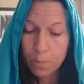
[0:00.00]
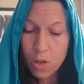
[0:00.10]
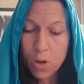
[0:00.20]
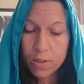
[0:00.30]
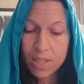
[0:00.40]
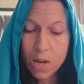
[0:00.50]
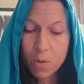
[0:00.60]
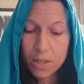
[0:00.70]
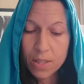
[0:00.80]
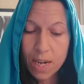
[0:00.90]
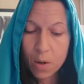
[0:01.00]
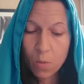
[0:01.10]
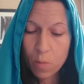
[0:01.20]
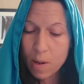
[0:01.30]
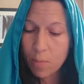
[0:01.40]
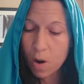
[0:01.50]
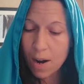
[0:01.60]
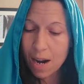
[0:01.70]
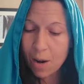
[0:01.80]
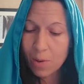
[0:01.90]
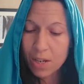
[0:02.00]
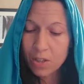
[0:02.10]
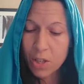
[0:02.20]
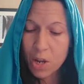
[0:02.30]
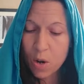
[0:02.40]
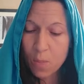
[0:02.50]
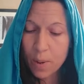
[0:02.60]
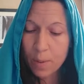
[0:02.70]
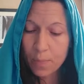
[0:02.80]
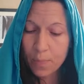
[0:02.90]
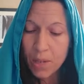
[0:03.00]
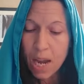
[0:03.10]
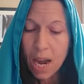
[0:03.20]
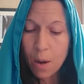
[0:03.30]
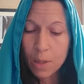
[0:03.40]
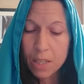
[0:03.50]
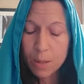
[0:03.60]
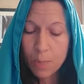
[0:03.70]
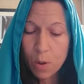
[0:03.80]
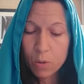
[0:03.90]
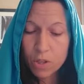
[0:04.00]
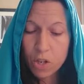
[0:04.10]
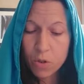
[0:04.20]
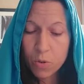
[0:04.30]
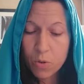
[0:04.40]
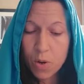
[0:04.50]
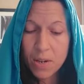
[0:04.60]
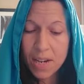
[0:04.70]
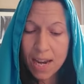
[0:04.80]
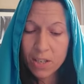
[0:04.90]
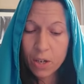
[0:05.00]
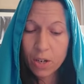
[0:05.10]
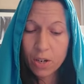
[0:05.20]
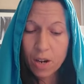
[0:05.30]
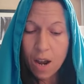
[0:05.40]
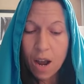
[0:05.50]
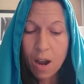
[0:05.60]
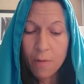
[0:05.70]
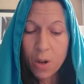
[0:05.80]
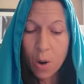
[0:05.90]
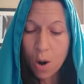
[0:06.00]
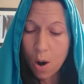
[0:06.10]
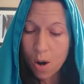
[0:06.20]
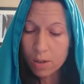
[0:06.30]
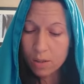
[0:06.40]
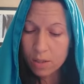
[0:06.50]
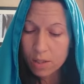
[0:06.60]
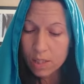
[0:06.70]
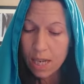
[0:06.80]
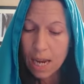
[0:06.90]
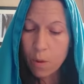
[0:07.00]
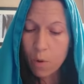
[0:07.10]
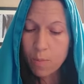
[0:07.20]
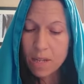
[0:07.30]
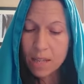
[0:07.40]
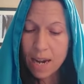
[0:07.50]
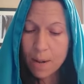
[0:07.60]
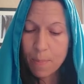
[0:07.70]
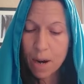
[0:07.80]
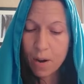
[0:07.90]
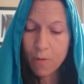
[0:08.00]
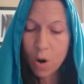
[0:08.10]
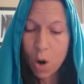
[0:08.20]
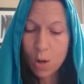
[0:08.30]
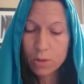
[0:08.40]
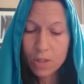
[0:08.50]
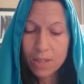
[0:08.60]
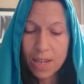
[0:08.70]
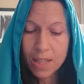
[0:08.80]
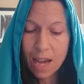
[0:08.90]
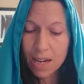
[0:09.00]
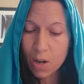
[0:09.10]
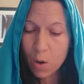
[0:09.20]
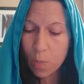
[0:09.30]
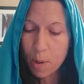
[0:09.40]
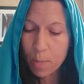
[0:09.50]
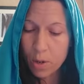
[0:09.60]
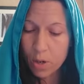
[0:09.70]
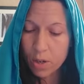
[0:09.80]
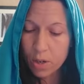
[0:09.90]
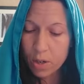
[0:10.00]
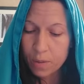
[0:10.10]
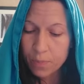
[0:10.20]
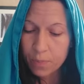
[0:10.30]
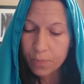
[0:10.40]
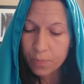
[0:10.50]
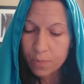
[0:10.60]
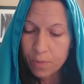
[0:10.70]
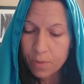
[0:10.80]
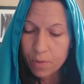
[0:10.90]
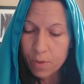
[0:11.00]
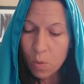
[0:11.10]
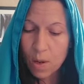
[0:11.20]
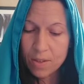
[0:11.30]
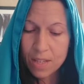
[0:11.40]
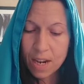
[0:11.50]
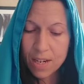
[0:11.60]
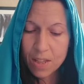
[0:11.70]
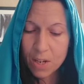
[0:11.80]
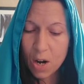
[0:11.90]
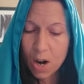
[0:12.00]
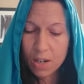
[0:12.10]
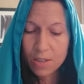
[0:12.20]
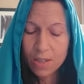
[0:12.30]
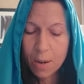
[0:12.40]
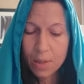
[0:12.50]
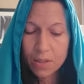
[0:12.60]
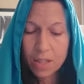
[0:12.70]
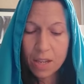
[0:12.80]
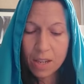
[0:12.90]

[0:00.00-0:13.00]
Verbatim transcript: Your secret sin will be brought out into the open. I will expose the true nature of your hearts. It will be laid bare for all to see like an open book. What's done in the dark is coming to the